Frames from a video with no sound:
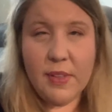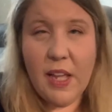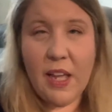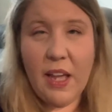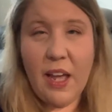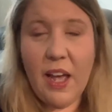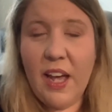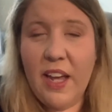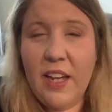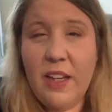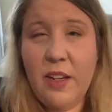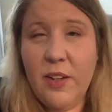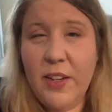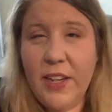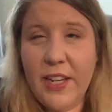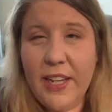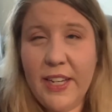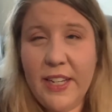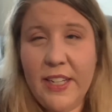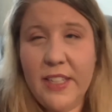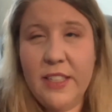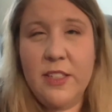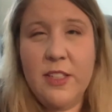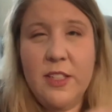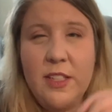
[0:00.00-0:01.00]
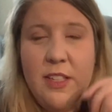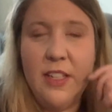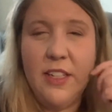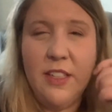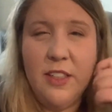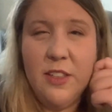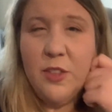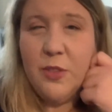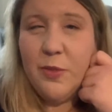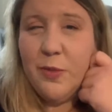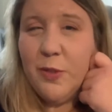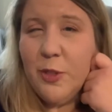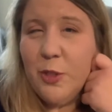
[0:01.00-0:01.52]
Hi, you guys.
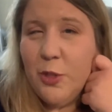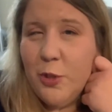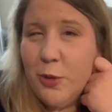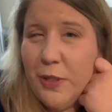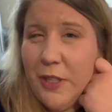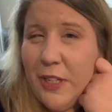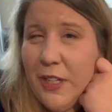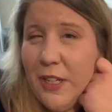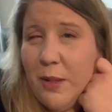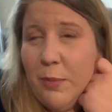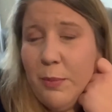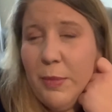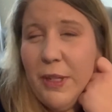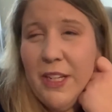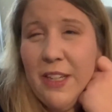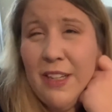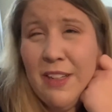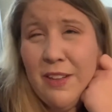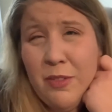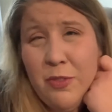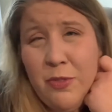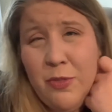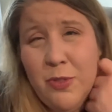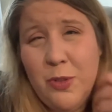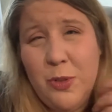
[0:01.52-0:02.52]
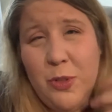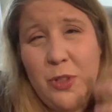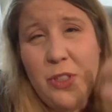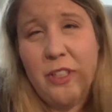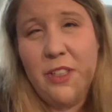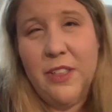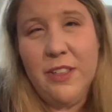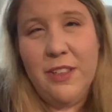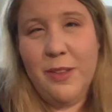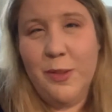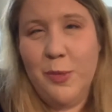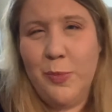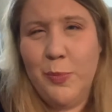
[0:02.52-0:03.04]
Thanks for joining me for